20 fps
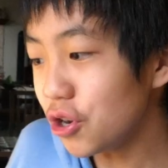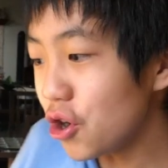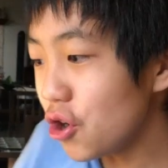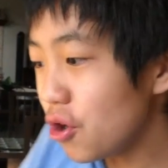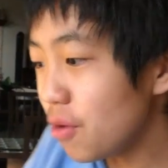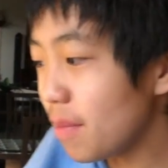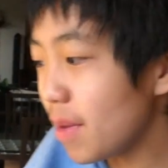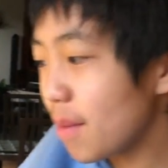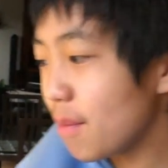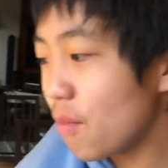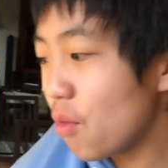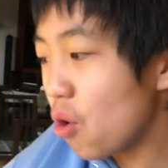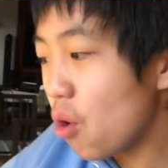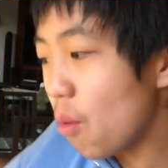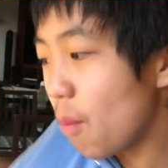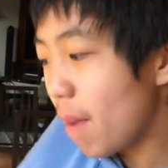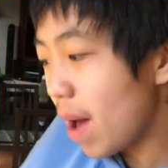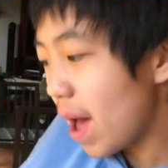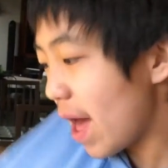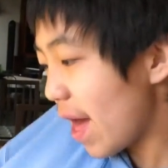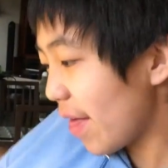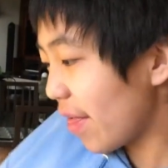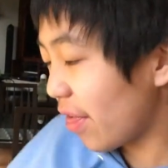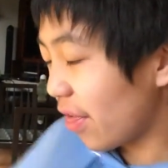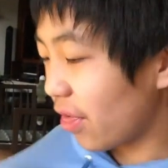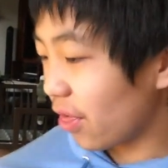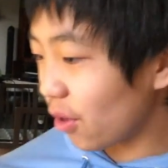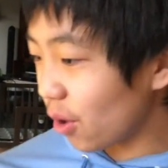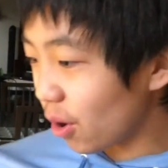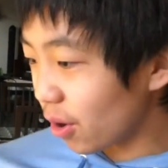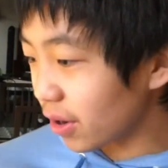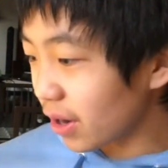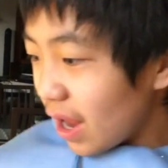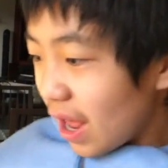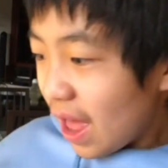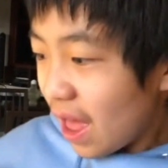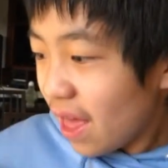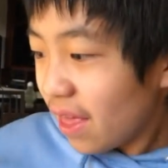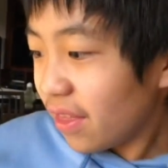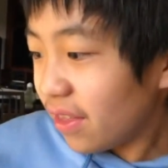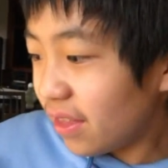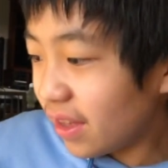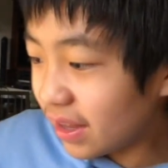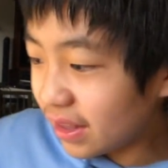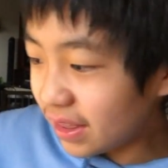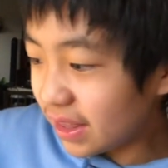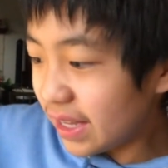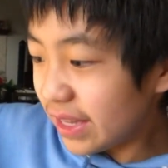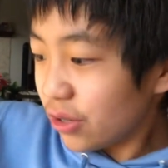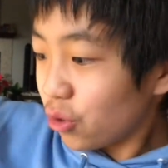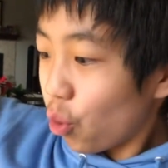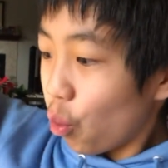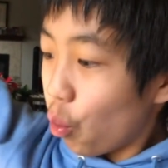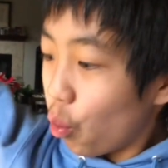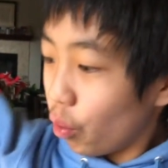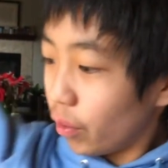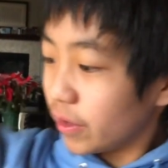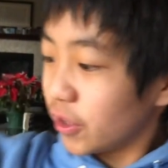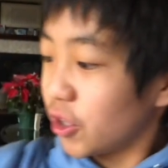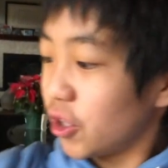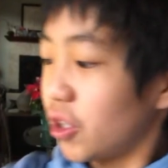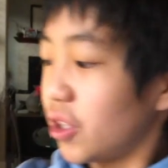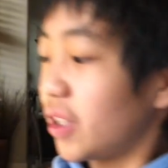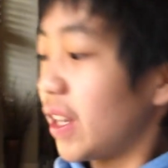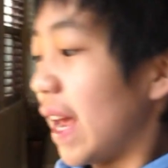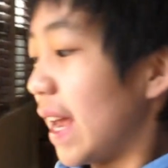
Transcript: You know, my mom thought that these oranges